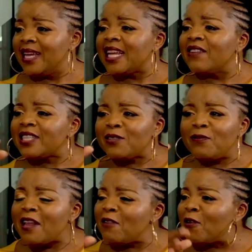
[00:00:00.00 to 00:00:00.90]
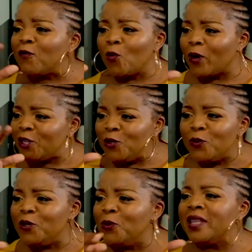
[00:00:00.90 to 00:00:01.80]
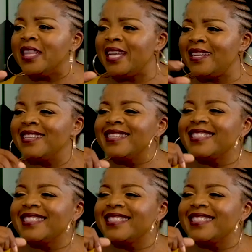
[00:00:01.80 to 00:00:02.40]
Yeah. Give us a flavor of what you were doing then,